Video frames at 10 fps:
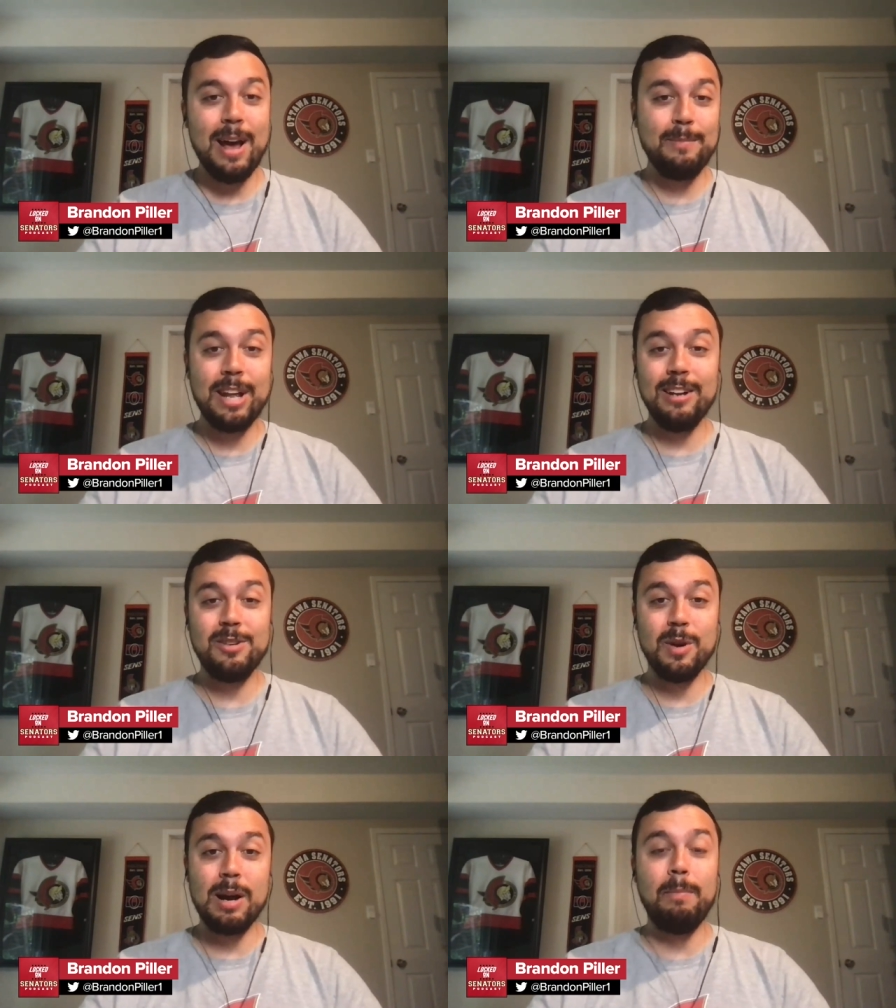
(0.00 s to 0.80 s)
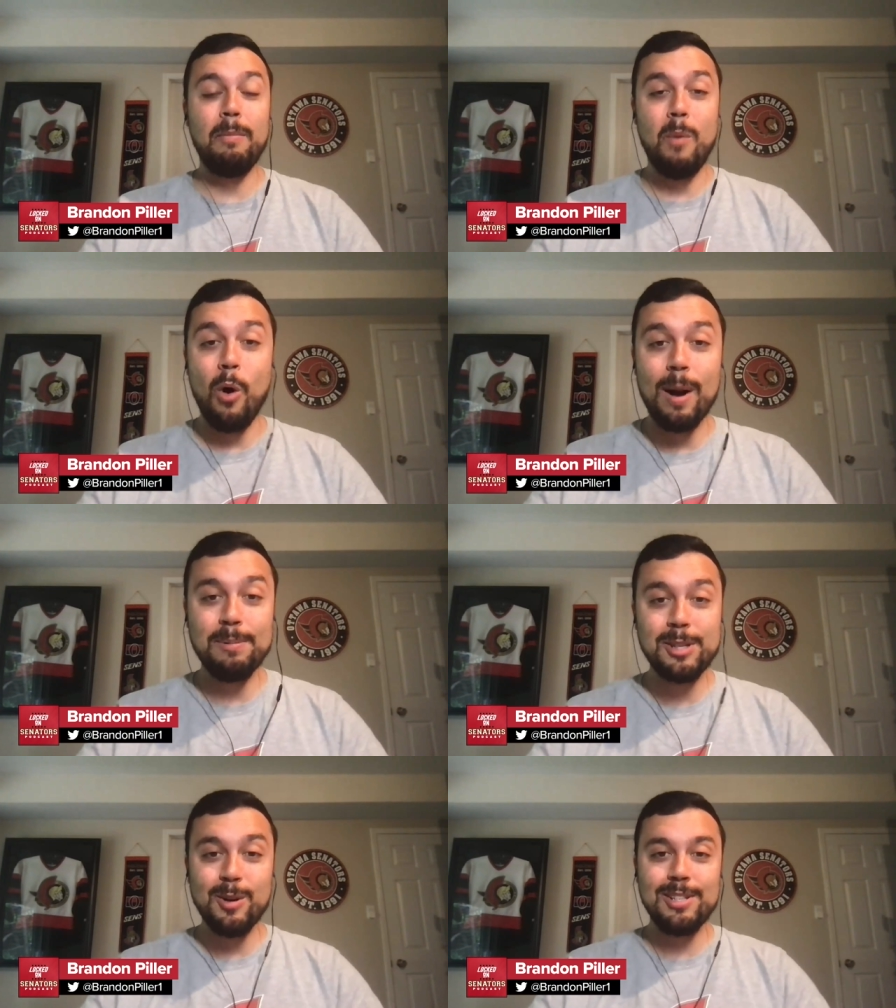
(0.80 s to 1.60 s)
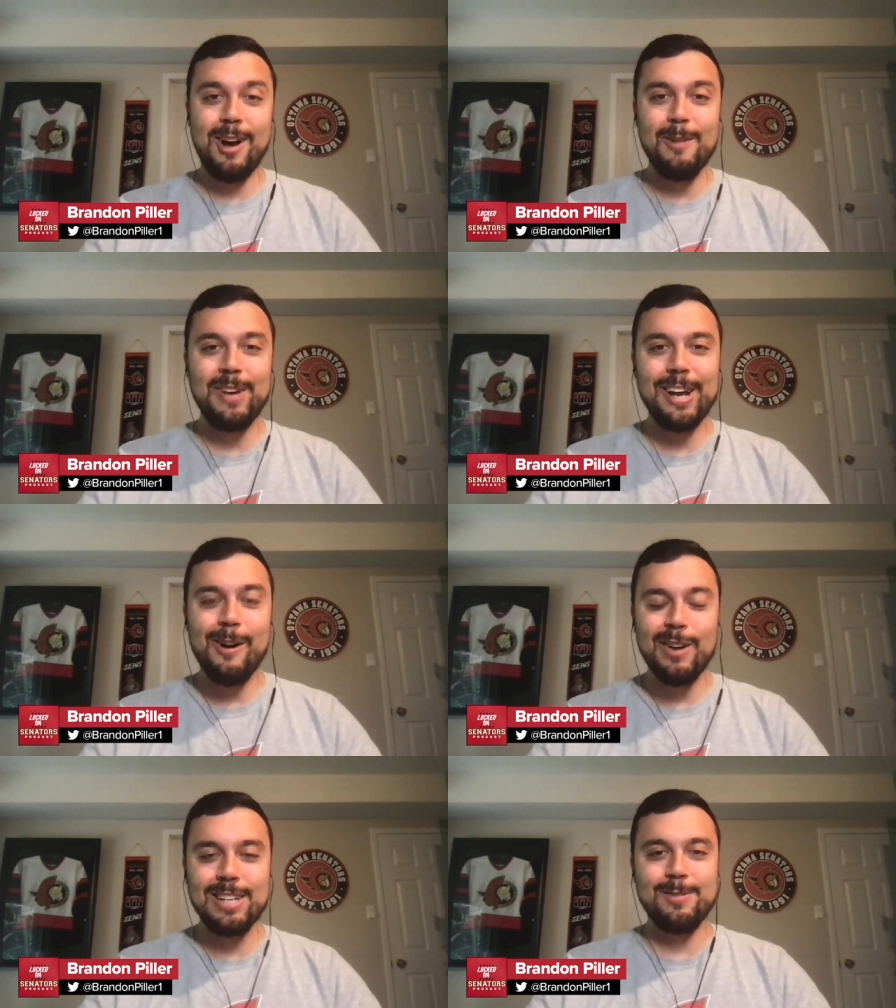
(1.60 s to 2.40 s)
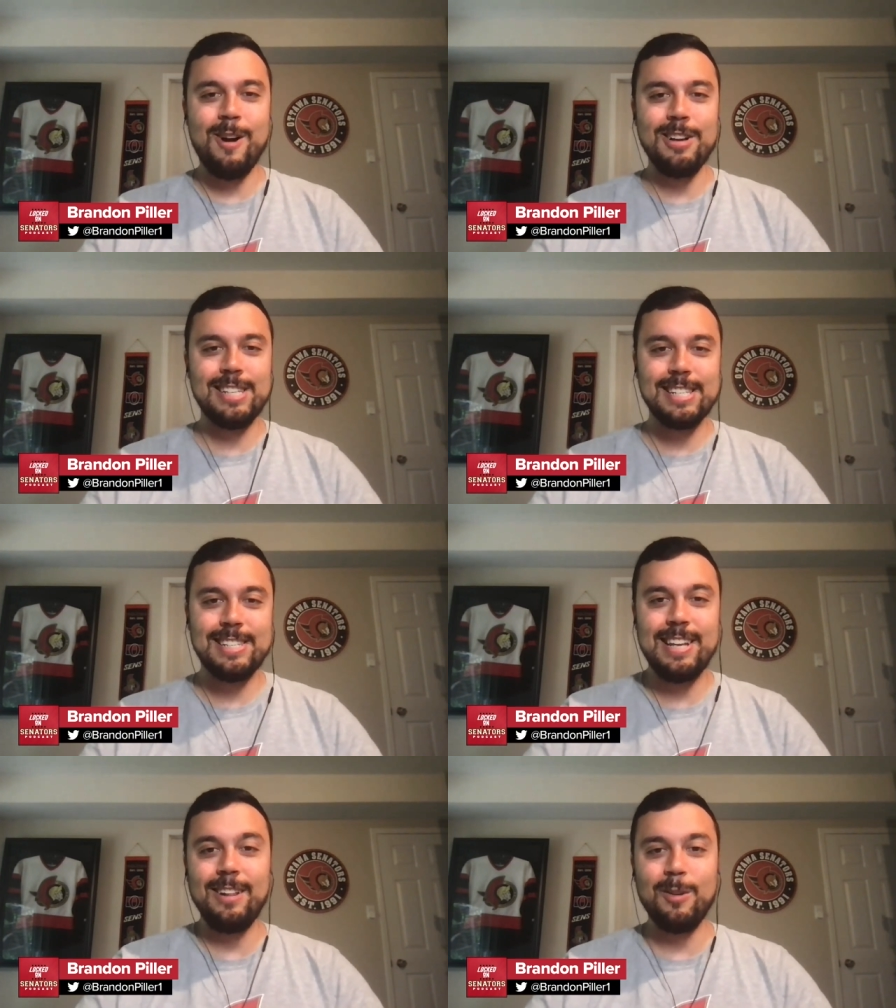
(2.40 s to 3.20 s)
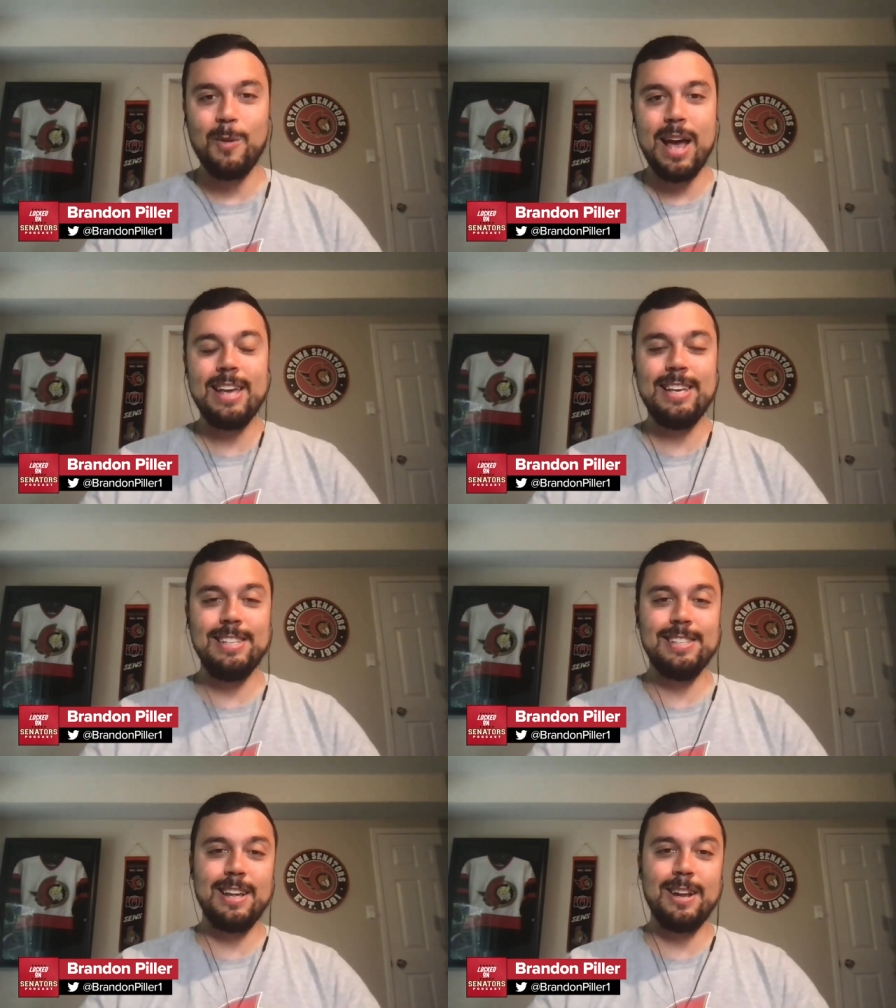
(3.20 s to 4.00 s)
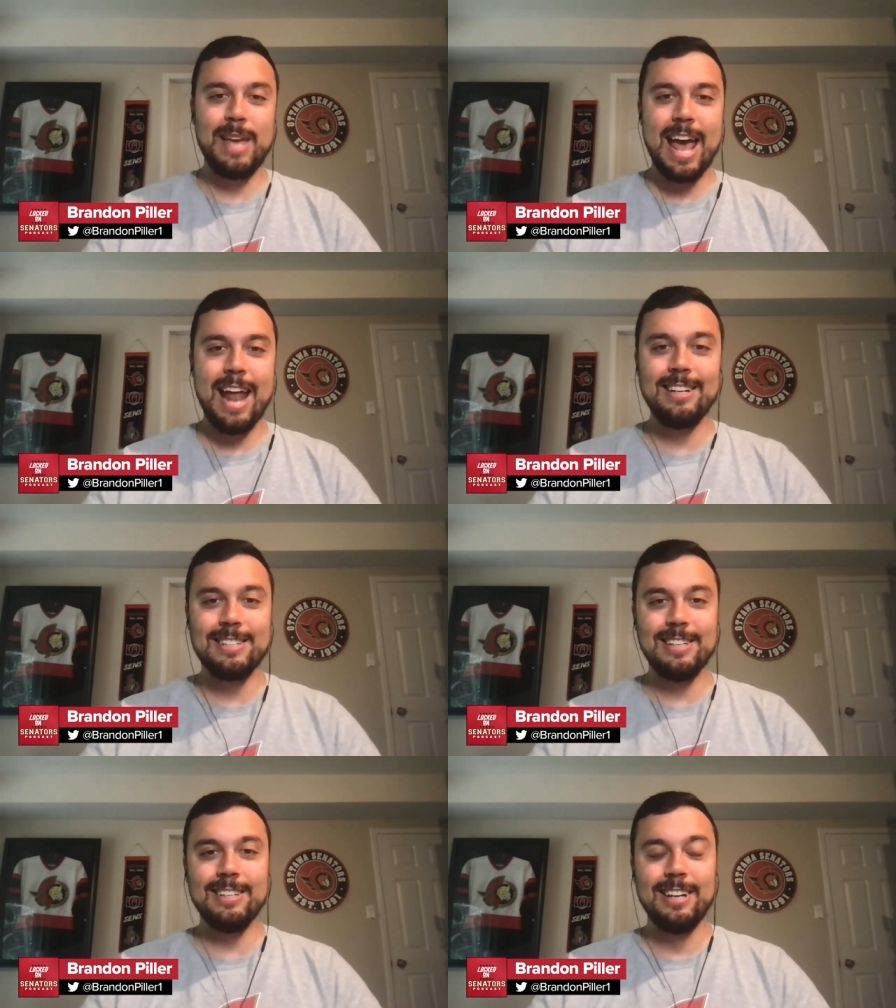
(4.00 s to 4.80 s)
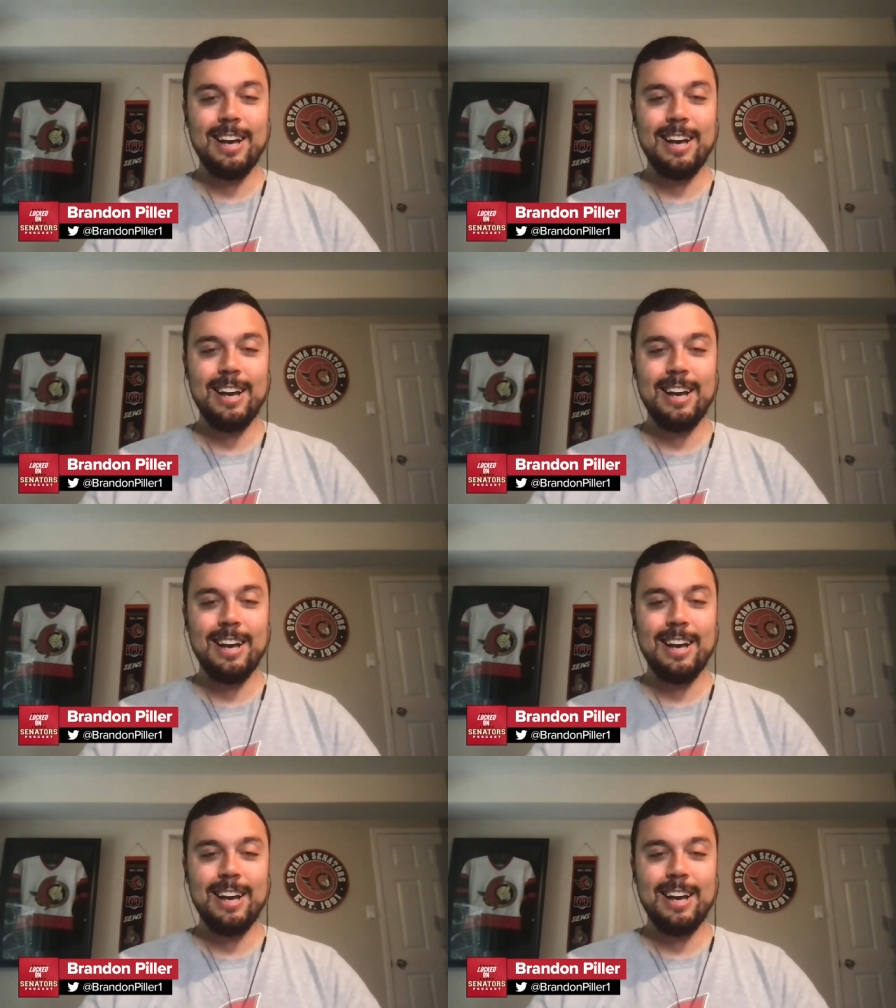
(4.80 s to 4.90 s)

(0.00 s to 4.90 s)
I'm going to do a couple more episodes on my own, as Ross is still away. He's going to be heading to